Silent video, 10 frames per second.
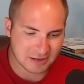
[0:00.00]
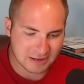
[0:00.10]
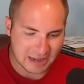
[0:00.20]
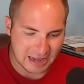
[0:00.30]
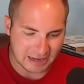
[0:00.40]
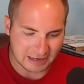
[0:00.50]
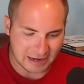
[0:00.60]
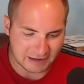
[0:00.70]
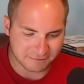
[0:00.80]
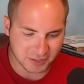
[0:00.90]
And
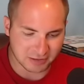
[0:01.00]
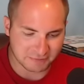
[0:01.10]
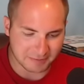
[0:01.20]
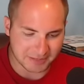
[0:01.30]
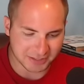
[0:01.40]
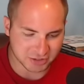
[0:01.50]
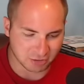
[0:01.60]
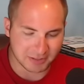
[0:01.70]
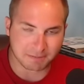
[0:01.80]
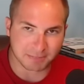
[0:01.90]
I figure if I'm getting so
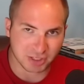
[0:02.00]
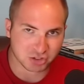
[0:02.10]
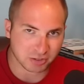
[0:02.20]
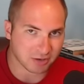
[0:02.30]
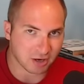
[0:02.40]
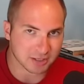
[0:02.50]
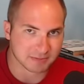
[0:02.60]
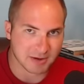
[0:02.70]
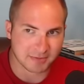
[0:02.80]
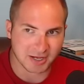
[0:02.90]
many Big Show cards,
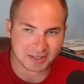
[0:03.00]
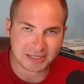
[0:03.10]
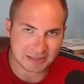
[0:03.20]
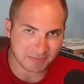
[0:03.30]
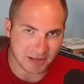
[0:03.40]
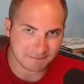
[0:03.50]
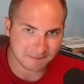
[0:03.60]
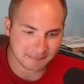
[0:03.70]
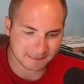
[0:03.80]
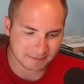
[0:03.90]
maybe I keep them.
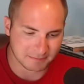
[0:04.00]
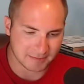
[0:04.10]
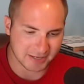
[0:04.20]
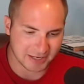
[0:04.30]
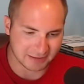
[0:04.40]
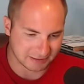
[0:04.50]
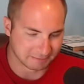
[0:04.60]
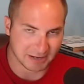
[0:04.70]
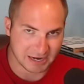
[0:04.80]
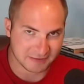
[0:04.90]
Maybe I can
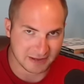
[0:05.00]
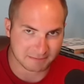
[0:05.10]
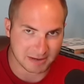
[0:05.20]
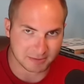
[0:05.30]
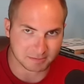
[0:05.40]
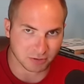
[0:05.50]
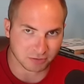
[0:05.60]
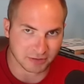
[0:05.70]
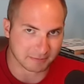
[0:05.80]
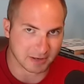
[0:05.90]
combine them, maybe
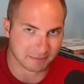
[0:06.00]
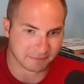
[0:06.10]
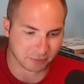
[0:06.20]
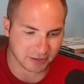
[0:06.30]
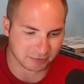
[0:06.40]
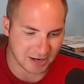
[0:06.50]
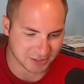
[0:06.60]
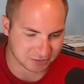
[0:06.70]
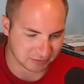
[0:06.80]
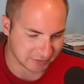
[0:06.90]
build them up for a
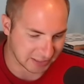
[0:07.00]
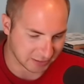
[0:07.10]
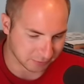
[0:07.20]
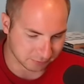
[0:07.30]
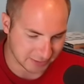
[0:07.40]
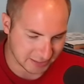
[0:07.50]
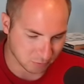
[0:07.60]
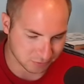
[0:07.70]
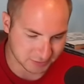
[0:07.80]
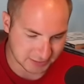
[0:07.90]
roster of a King of the Ring.
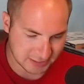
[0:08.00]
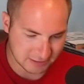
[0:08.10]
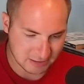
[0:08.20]
We'll see.